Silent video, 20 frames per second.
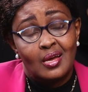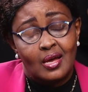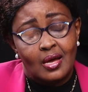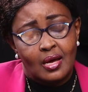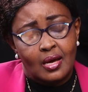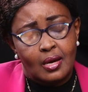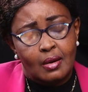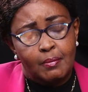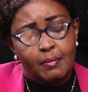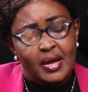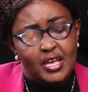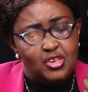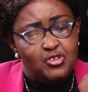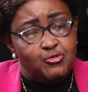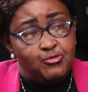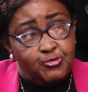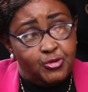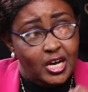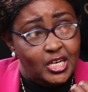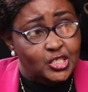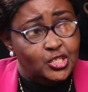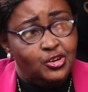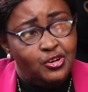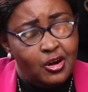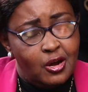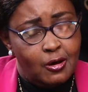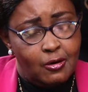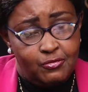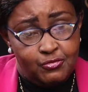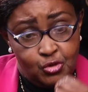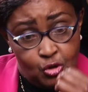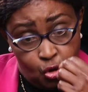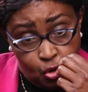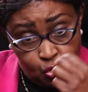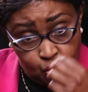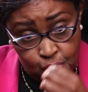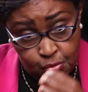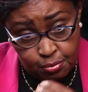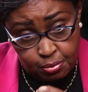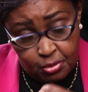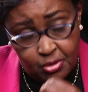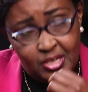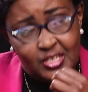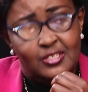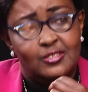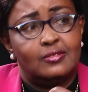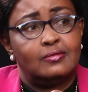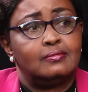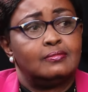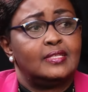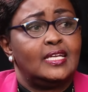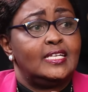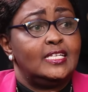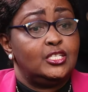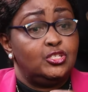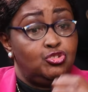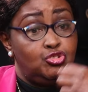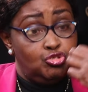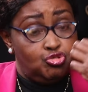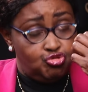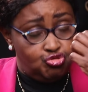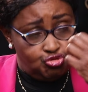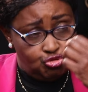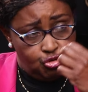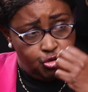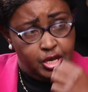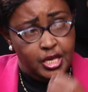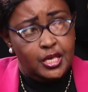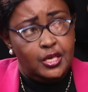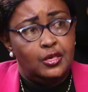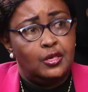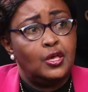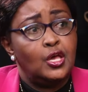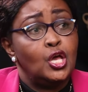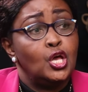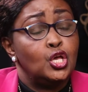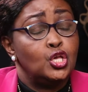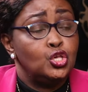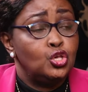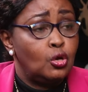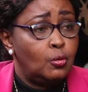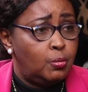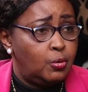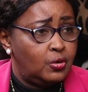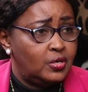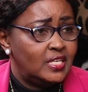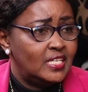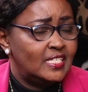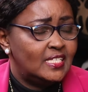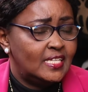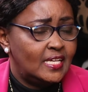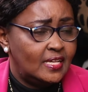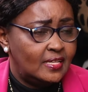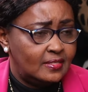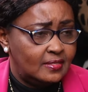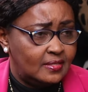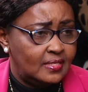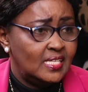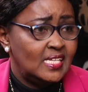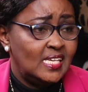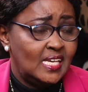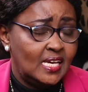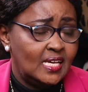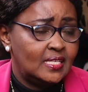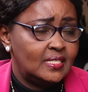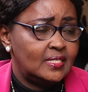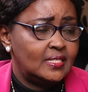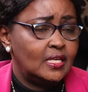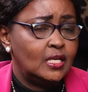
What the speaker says: a manufacturer of your own poison that is destroying your body cells. Yes.